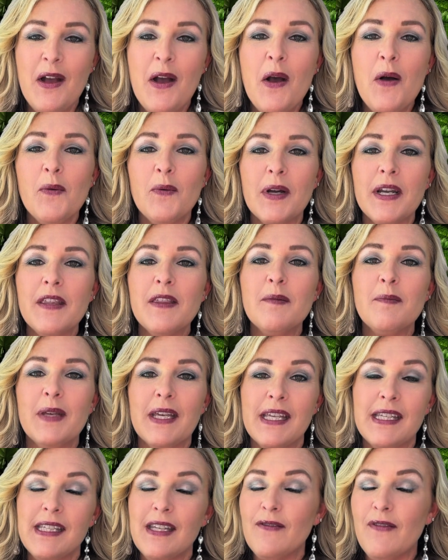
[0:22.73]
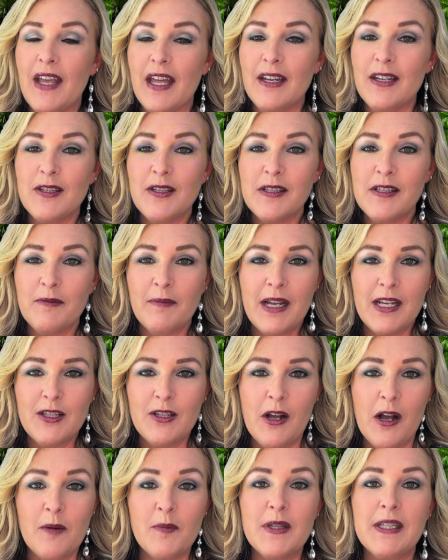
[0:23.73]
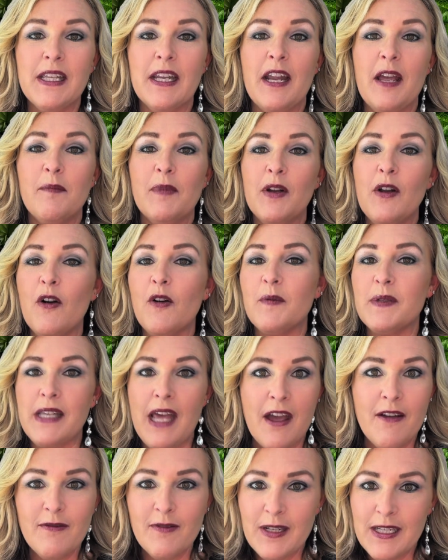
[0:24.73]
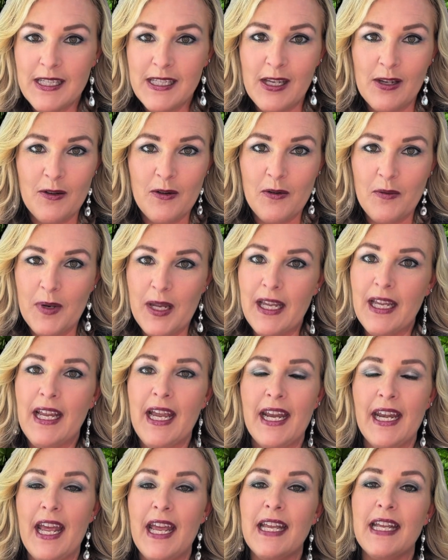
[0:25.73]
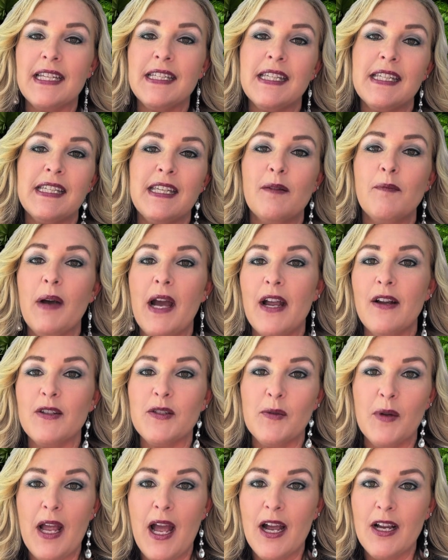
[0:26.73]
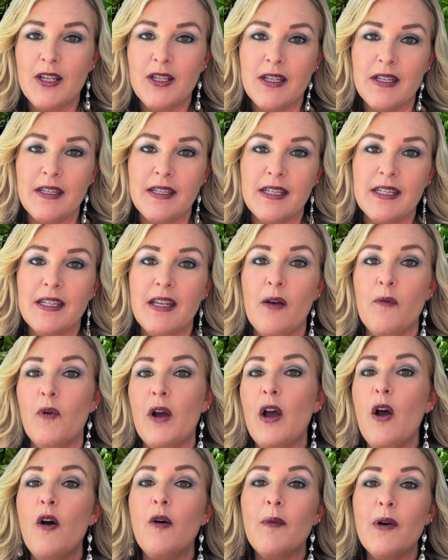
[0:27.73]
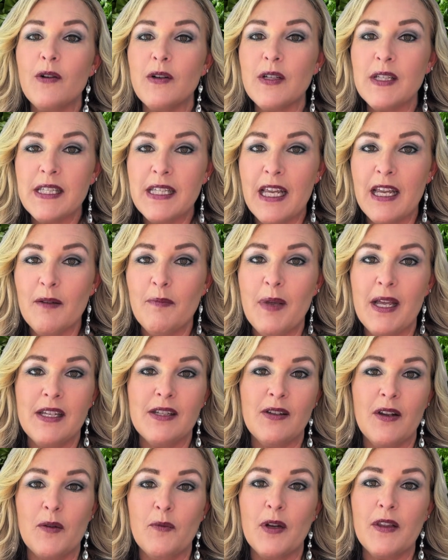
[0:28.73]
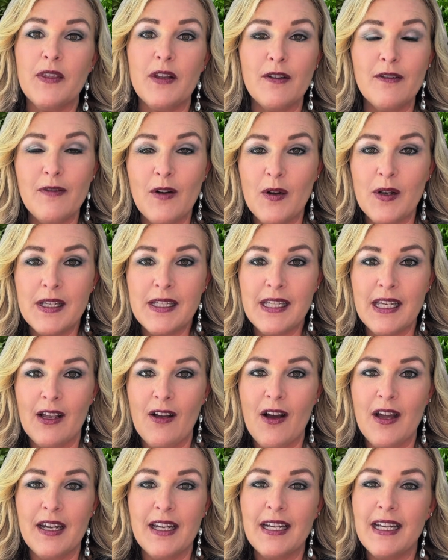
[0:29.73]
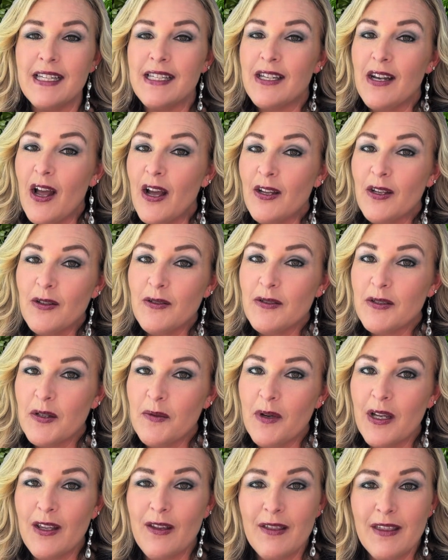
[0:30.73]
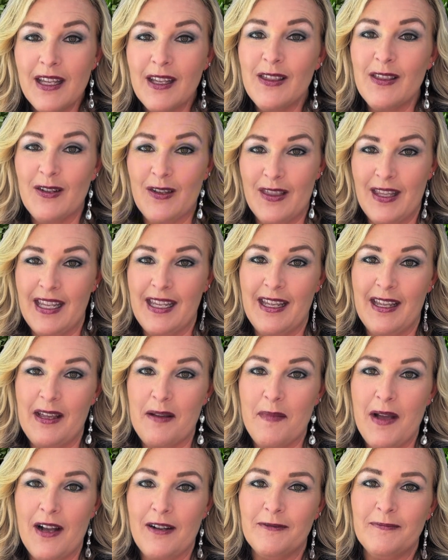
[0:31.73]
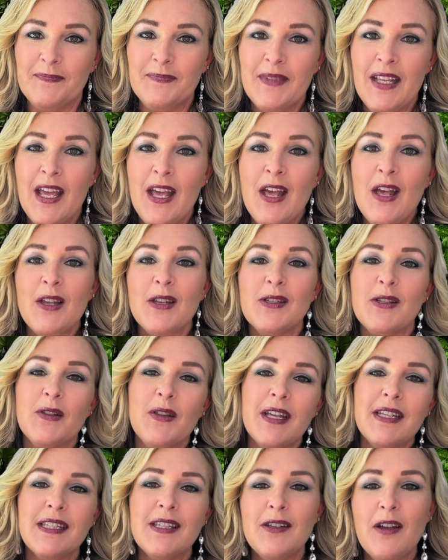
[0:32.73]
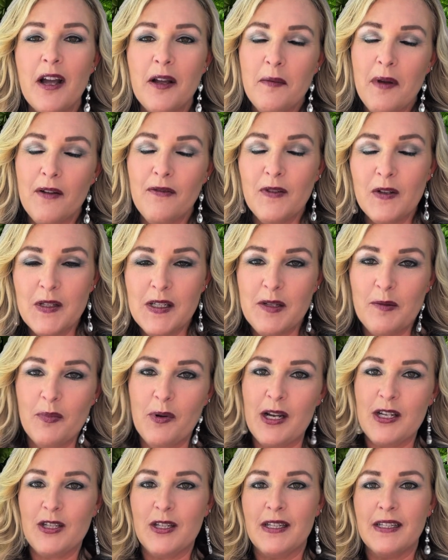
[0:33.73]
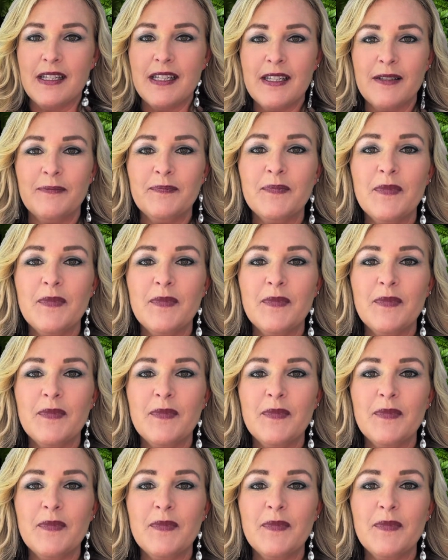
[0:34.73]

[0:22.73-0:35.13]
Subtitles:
One of the biggest advantages of my job is that I'm in homes every single week and I get to see buyers' reactions of what homeowners think based on what they're focusing on, and it's not usually what you think they're thinking about. So let's talk about first impressions.